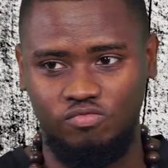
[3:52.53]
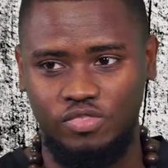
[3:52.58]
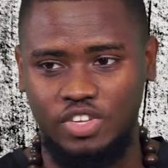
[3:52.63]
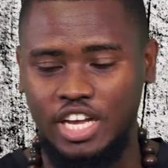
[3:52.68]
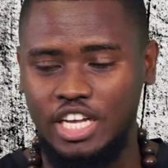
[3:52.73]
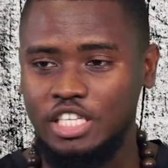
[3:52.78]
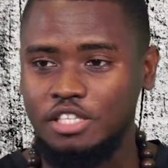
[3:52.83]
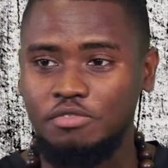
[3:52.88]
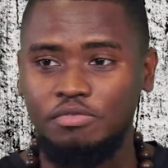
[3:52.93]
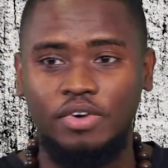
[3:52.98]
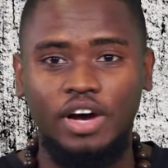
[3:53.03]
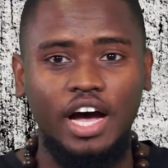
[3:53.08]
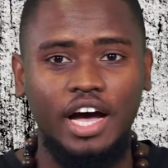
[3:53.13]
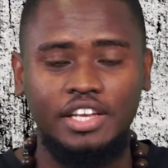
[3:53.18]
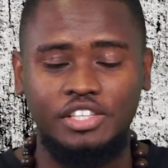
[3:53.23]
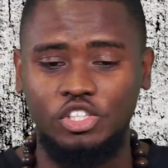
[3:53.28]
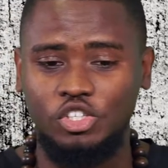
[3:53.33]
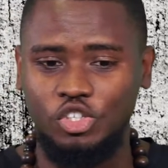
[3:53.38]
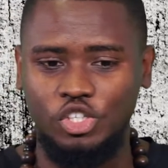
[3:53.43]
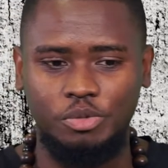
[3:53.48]
As far
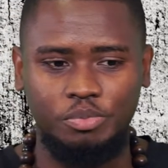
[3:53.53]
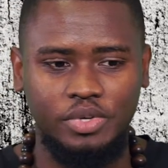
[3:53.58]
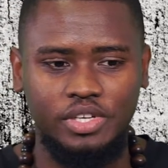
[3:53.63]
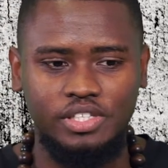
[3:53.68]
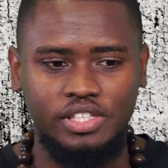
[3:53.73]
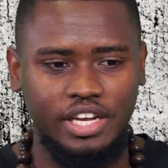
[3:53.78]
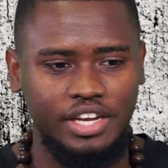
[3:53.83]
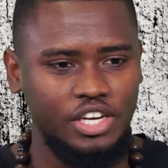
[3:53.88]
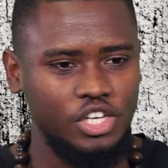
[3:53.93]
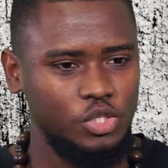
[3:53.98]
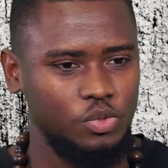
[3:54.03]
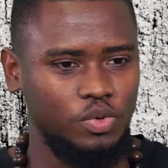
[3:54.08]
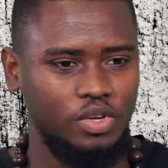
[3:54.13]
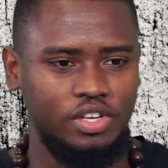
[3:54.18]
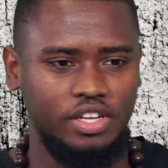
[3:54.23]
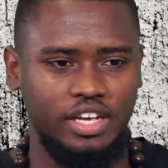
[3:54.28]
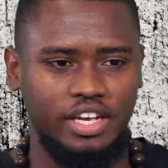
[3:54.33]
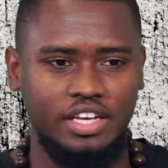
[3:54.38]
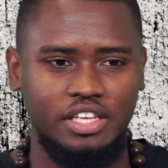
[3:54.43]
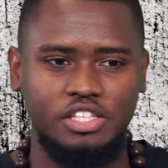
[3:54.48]
as the dream is, I just want
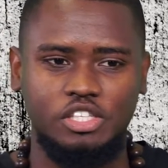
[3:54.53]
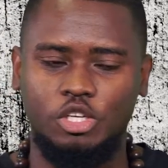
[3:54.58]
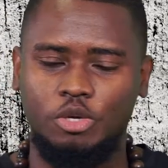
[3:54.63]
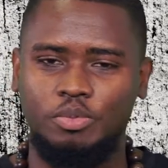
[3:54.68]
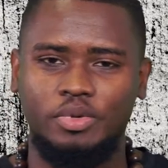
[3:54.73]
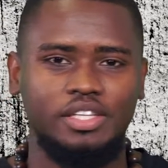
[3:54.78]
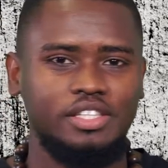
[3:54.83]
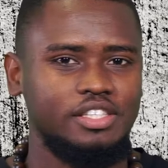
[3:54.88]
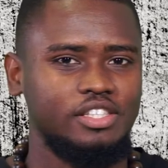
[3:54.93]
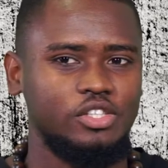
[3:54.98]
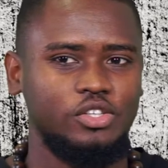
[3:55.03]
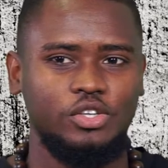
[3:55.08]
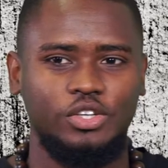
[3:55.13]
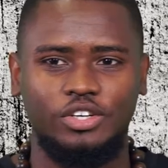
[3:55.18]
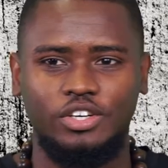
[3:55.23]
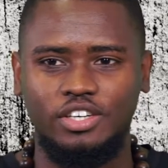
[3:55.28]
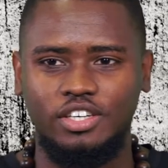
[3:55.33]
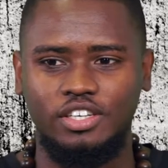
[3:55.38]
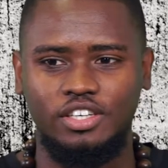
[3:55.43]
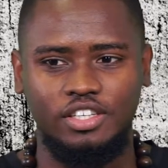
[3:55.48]
to exhibit. So,